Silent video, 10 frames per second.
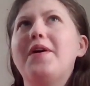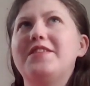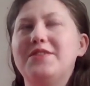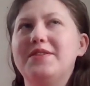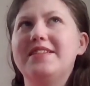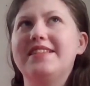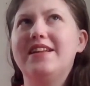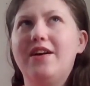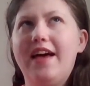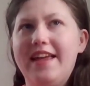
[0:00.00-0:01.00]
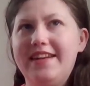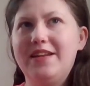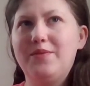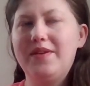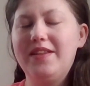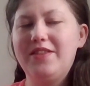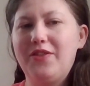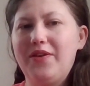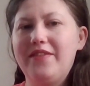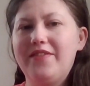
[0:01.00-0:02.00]
as soon as it ended, the
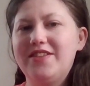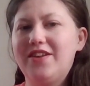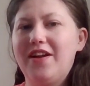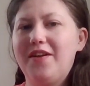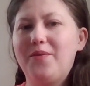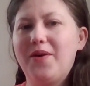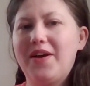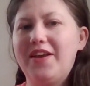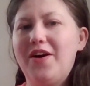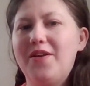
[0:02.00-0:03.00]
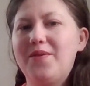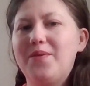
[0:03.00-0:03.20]
three of us started working on